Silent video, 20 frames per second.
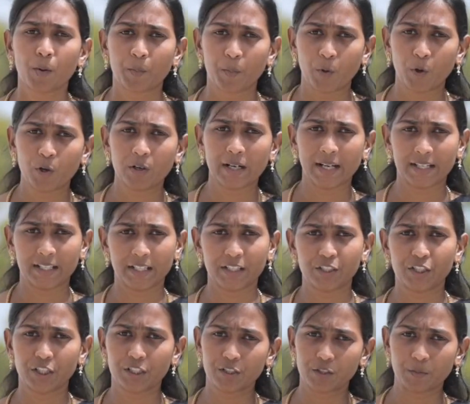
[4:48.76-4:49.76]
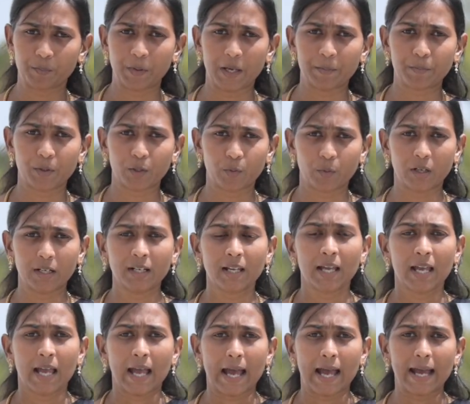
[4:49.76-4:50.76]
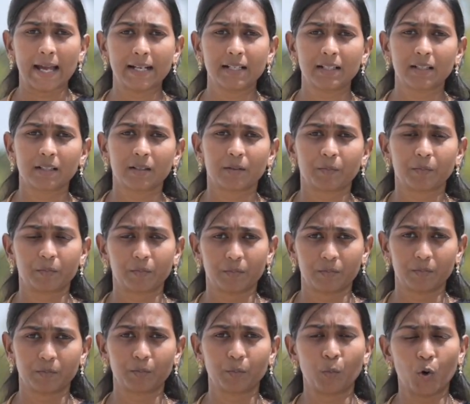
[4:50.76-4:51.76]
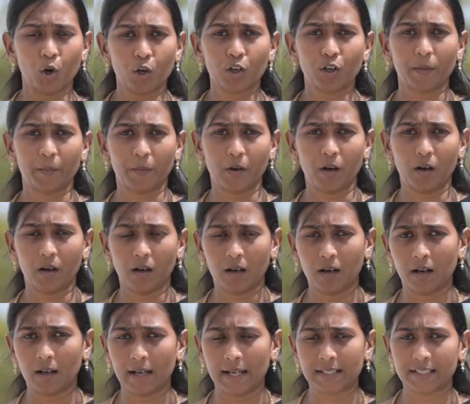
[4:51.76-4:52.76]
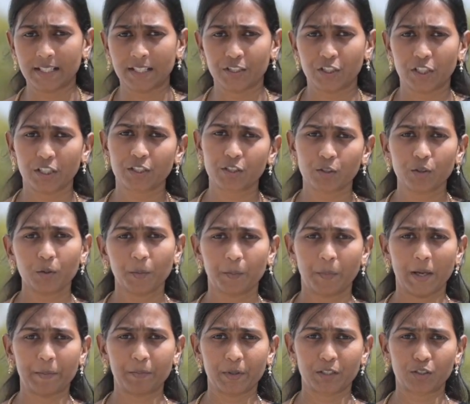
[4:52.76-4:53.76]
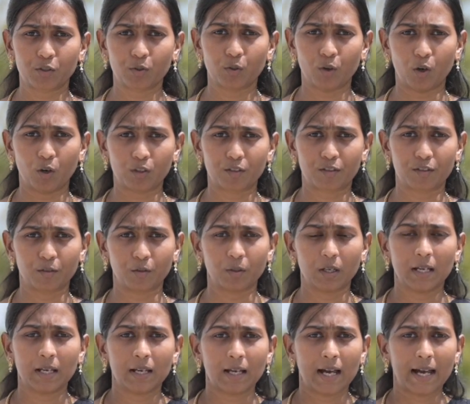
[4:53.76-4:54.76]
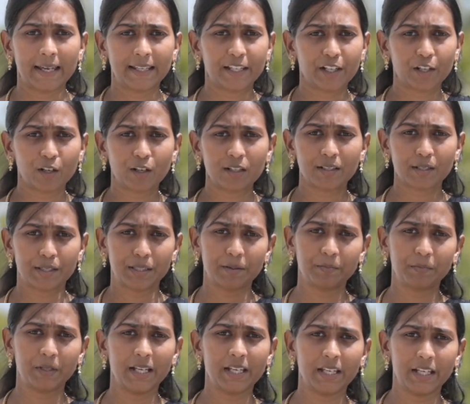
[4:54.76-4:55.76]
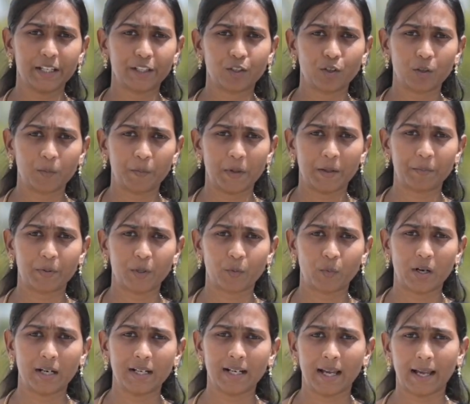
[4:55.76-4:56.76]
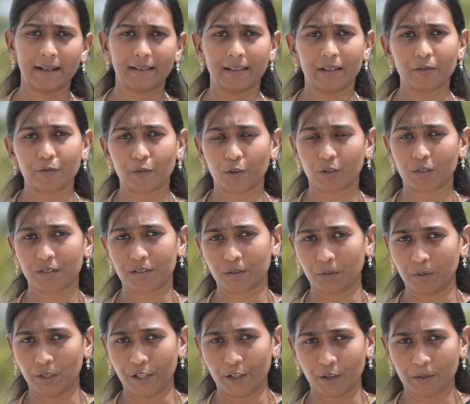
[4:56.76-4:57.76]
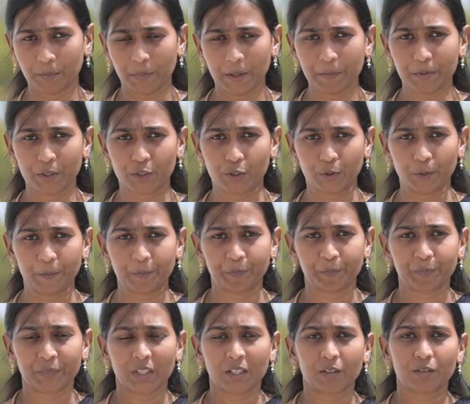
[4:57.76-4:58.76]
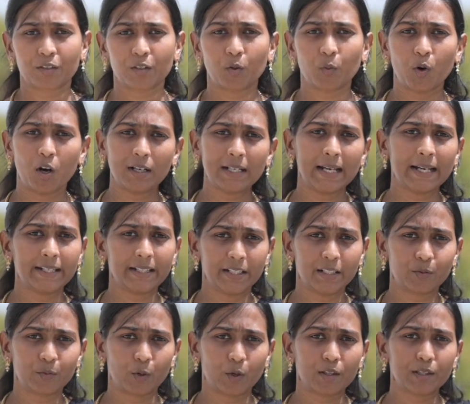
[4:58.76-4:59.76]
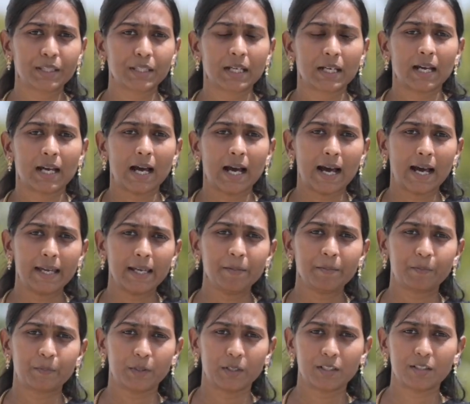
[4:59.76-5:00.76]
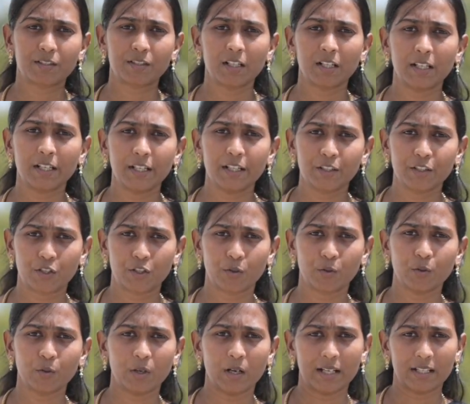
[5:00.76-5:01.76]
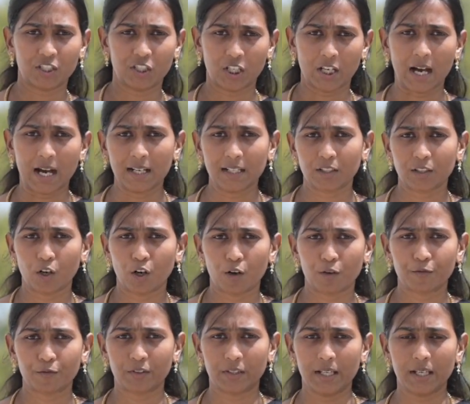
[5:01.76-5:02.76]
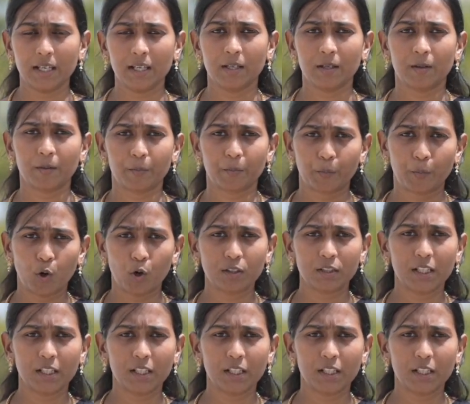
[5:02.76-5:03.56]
more attention to paper 1 and more attention to paper 2 also. I cannot simply ignore paper 1 and then focus only on paper 2. So what I did was, I personally drew a chart of both